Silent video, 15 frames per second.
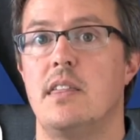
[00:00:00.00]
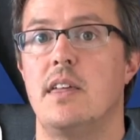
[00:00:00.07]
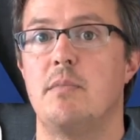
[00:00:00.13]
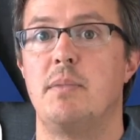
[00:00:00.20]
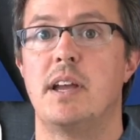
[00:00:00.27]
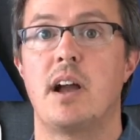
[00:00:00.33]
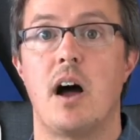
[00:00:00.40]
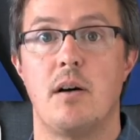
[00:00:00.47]

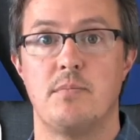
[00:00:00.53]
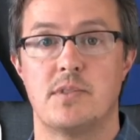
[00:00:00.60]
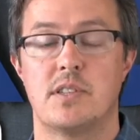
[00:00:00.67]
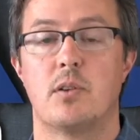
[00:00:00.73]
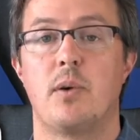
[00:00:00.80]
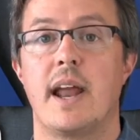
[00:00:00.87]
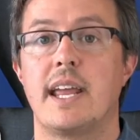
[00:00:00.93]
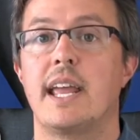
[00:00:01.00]
that becomes
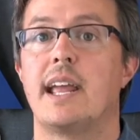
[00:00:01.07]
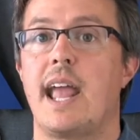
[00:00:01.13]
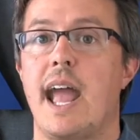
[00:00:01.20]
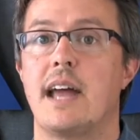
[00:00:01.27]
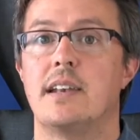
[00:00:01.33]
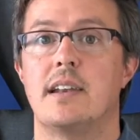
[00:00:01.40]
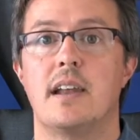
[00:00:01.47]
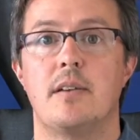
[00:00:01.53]
the ranking
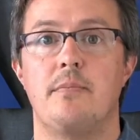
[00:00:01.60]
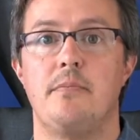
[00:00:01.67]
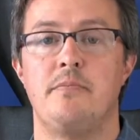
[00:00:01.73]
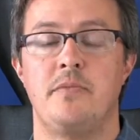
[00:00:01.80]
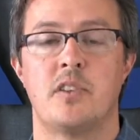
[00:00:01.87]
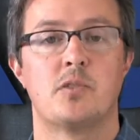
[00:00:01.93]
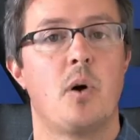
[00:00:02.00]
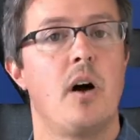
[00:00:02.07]
candidate.
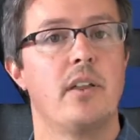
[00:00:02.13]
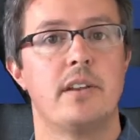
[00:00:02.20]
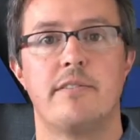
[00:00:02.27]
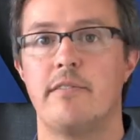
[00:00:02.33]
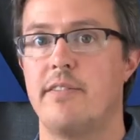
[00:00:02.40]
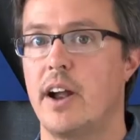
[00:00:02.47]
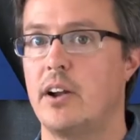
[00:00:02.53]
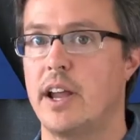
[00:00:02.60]
So all the
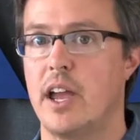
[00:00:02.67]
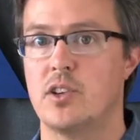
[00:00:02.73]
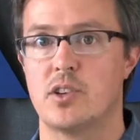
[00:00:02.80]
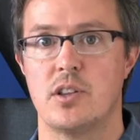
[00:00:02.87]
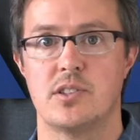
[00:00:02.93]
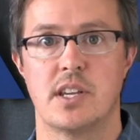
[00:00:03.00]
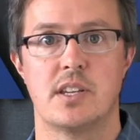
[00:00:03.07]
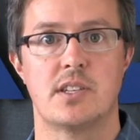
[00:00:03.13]
different
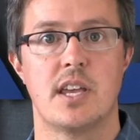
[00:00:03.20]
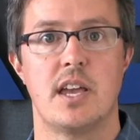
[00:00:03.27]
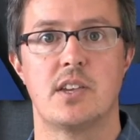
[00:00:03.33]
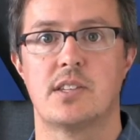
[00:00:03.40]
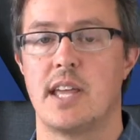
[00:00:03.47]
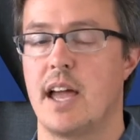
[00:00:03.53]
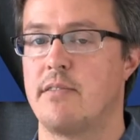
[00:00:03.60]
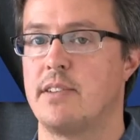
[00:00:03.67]
variations
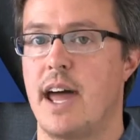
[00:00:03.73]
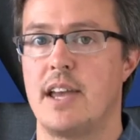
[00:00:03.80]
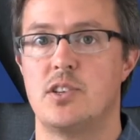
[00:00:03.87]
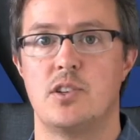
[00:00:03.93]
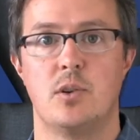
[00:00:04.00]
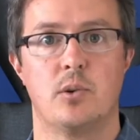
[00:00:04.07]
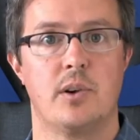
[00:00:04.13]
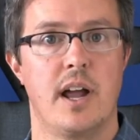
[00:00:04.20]
exist. They have
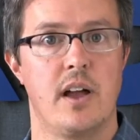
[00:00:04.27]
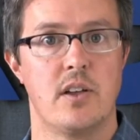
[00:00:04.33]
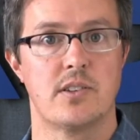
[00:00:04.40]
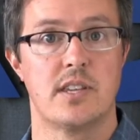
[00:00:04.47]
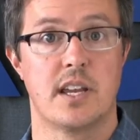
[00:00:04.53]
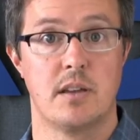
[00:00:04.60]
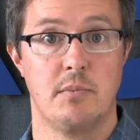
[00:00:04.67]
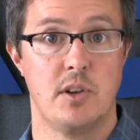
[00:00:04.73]
nice
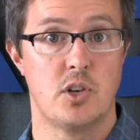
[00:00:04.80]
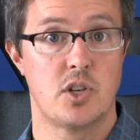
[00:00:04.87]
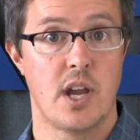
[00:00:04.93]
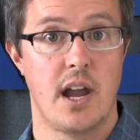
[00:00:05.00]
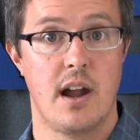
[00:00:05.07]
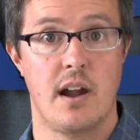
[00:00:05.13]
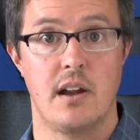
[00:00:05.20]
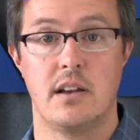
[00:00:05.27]
URLs that can be
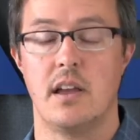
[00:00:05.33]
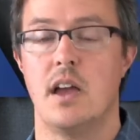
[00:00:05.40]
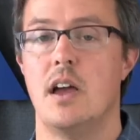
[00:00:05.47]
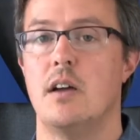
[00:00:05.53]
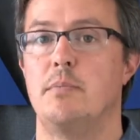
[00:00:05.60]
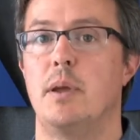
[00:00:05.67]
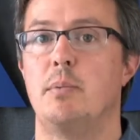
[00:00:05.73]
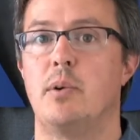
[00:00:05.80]
shared.
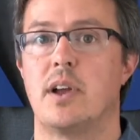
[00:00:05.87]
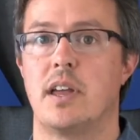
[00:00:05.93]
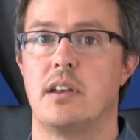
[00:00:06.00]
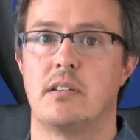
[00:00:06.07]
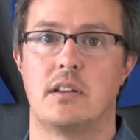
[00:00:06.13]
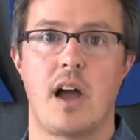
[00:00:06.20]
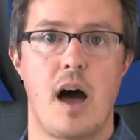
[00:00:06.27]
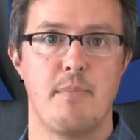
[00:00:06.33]
People
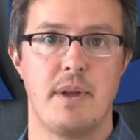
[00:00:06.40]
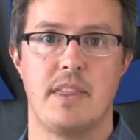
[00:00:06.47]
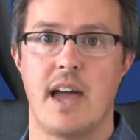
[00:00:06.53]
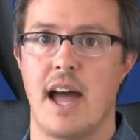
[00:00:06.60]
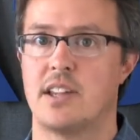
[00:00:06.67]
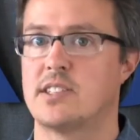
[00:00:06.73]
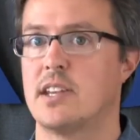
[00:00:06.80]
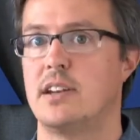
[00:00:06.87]
can copy
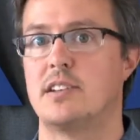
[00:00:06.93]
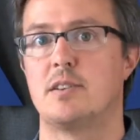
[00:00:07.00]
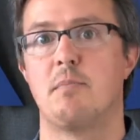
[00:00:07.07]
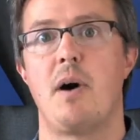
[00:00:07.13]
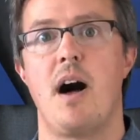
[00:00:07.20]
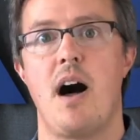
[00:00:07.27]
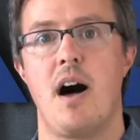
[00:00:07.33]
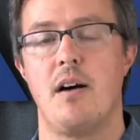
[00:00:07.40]
that, send it to
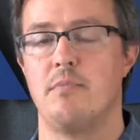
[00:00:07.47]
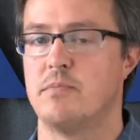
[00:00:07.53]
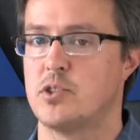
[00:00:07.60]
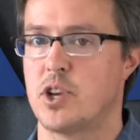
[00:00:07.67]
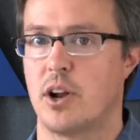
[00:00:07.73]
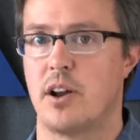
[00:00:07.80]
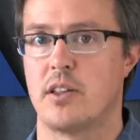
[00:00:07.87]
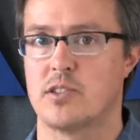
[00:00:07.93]
mom,
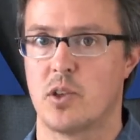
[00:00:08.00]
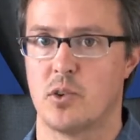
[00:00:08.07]
share it on